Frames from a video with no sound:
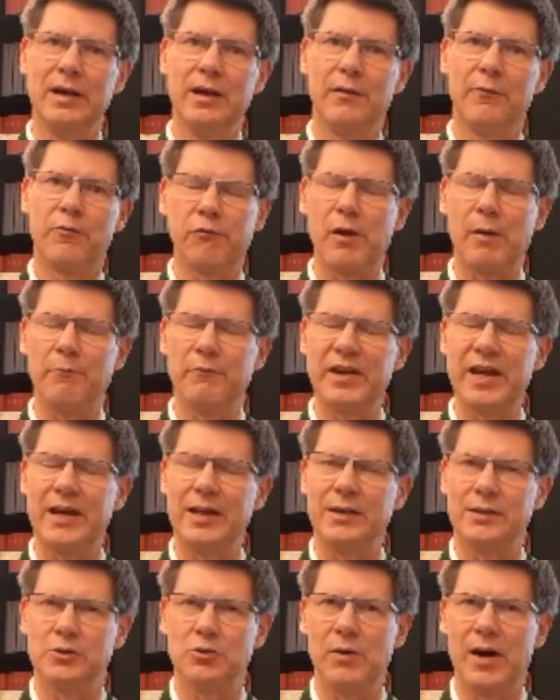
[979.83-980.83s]
from
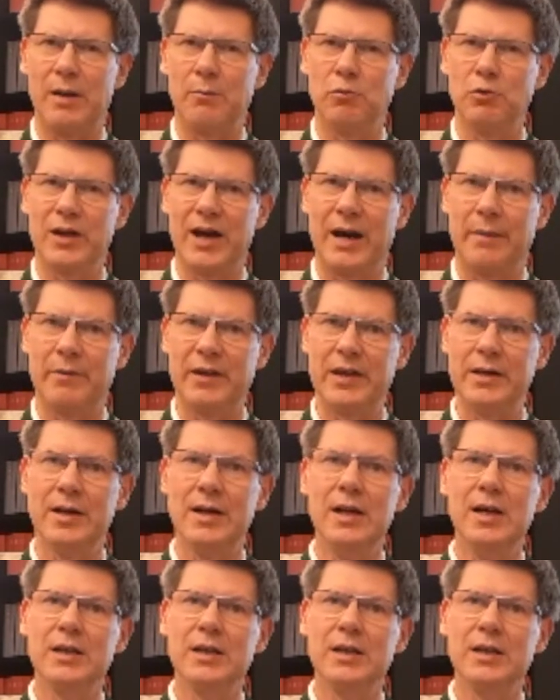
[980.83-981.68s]
Vienna to Abu Dhabi.